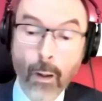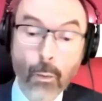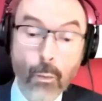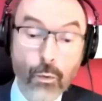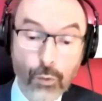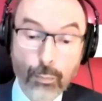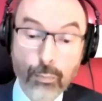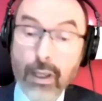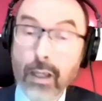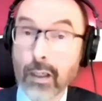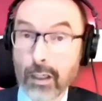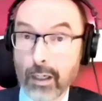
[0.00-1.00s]
was a
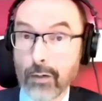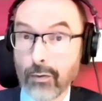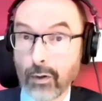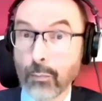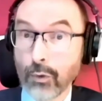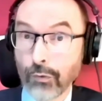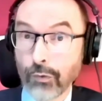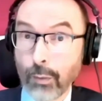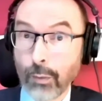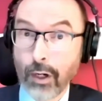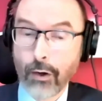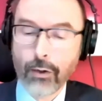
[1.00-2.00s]
big hit among
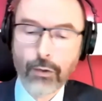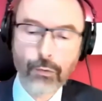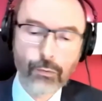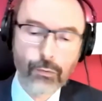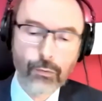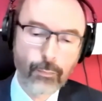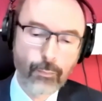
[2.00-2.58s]
seminarians.